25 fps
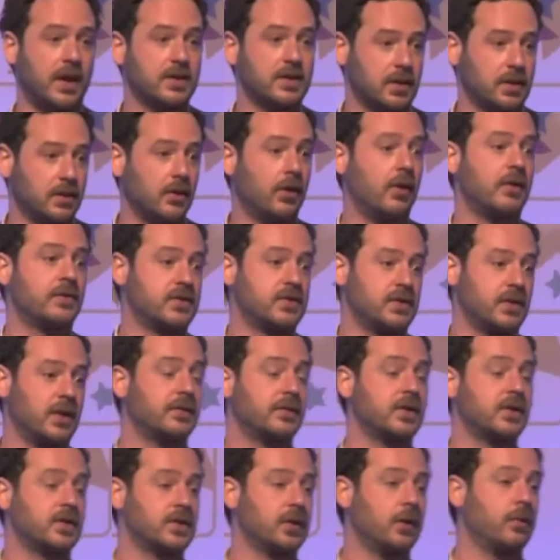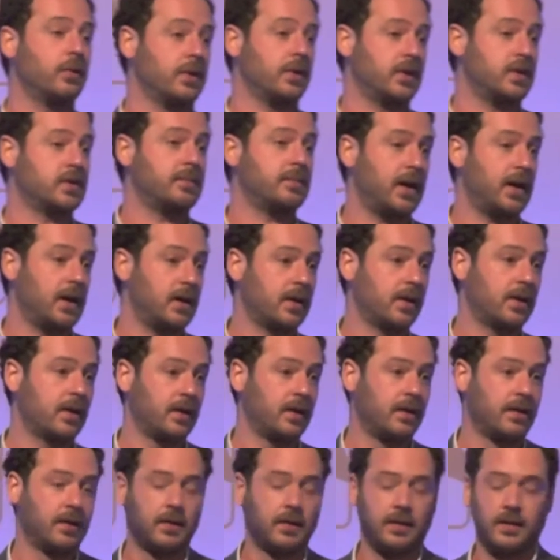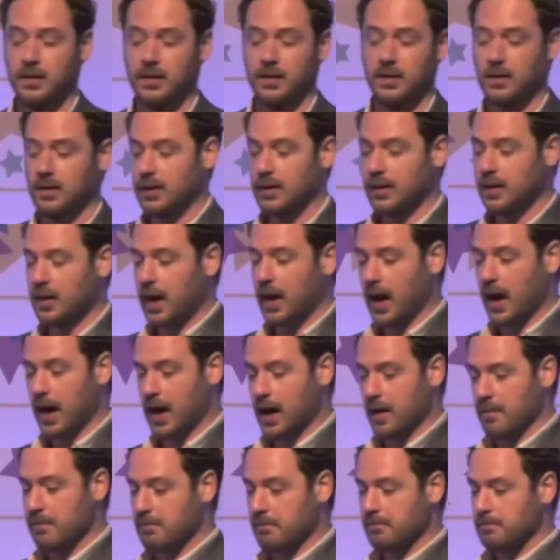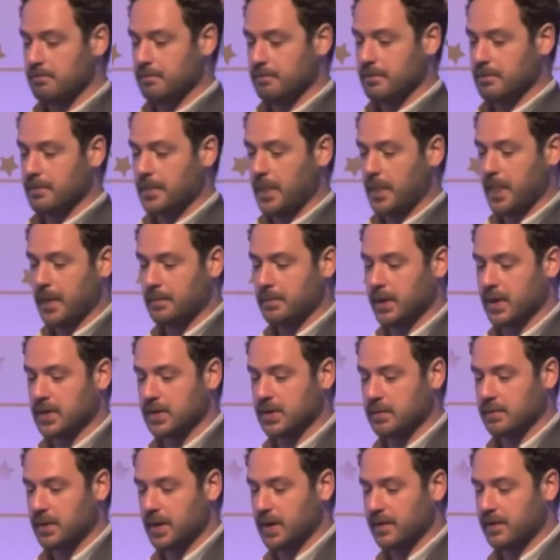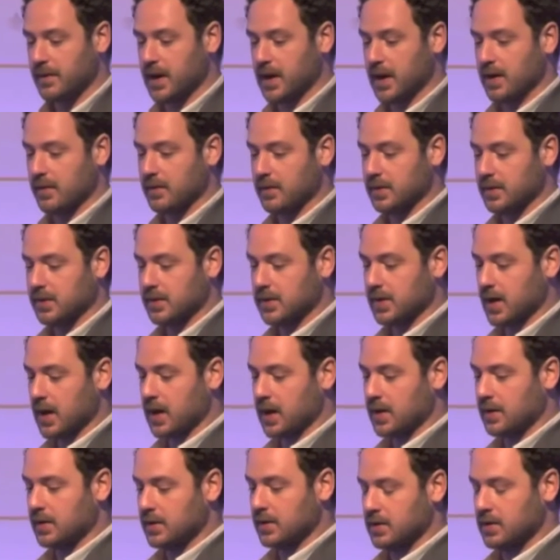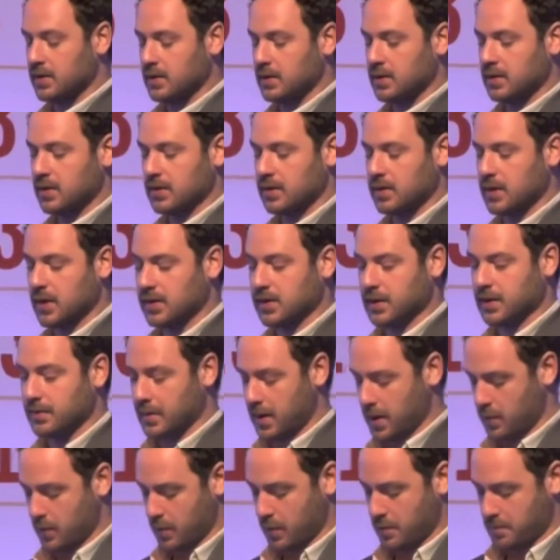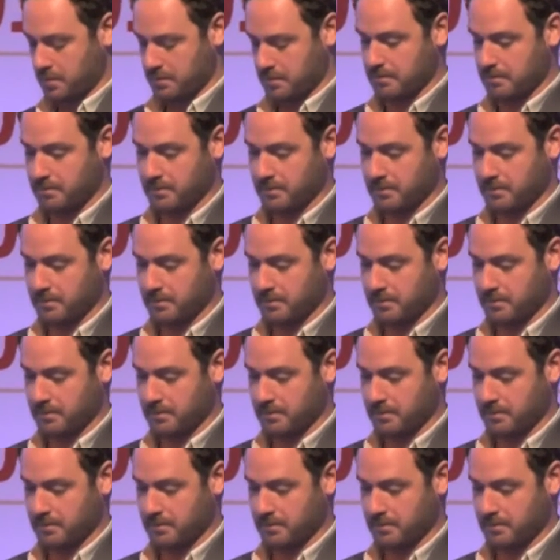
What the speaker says: that. It's a lot of stuff that's holding us back. But to me, fear is the main